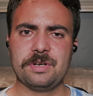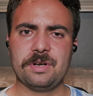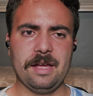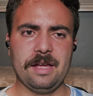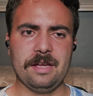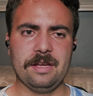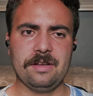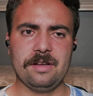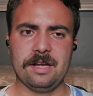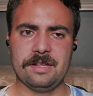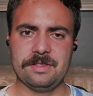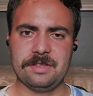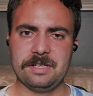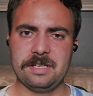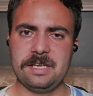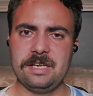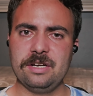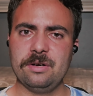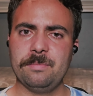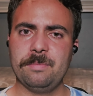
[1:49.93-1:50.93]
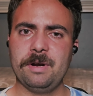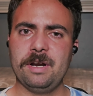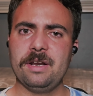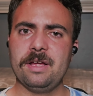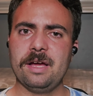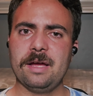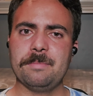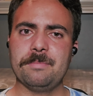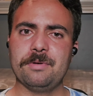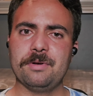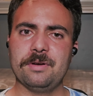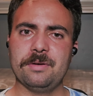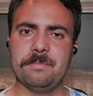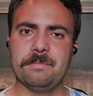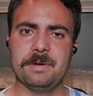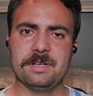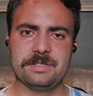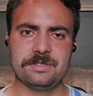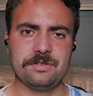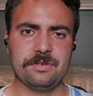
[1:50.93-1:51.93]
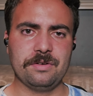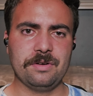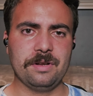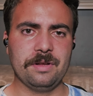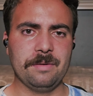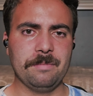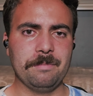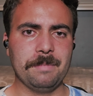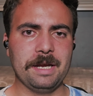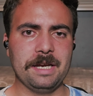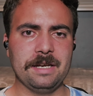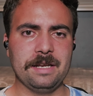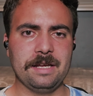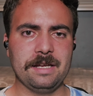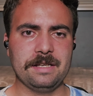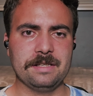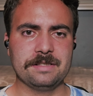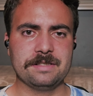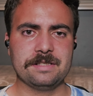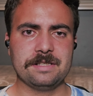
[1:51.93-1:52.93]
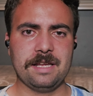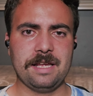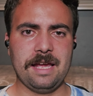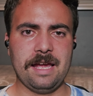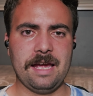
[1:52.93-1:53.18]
I got the keto bread. I put mustard, mayonnaise,